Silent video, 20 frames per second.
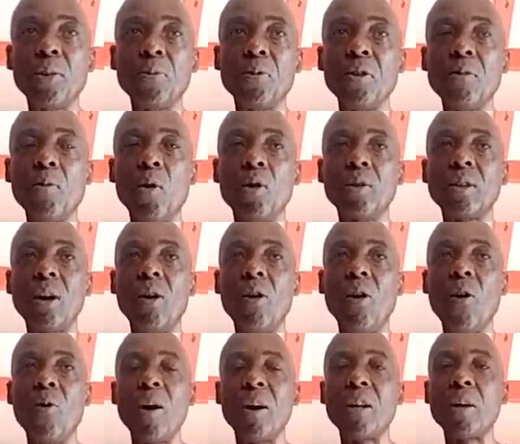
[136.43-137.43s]
him for about an
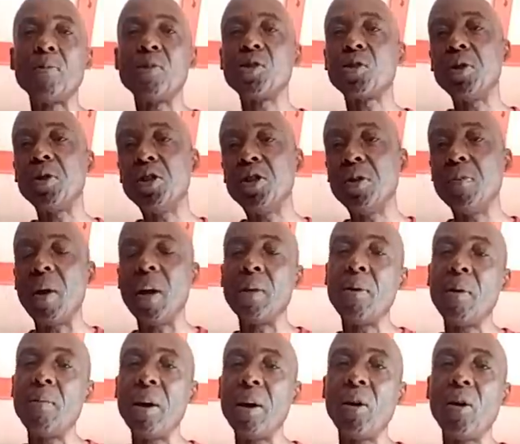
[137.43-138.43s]
hour, then screech back to
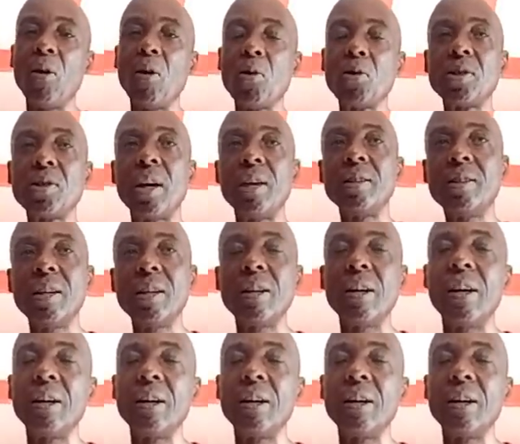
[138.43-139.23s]
my mother house and thing.